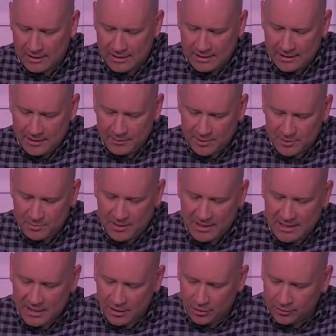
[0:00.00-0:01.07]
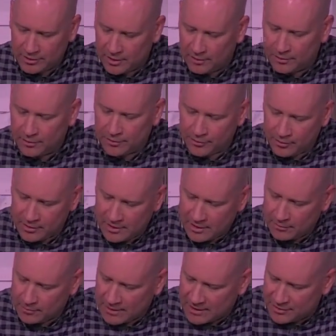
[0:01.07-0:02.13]
and he must be killed and on the third day
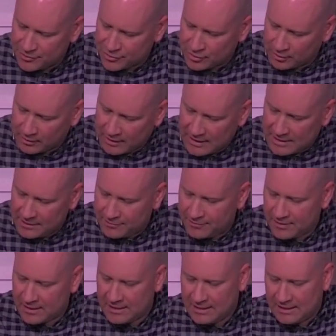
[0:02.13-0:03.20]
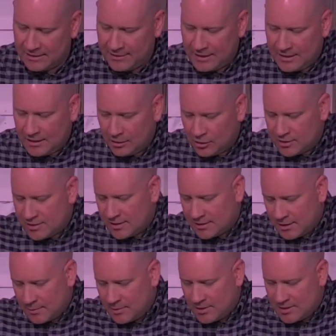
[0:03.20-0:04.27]
raised to life. And then he looks at them and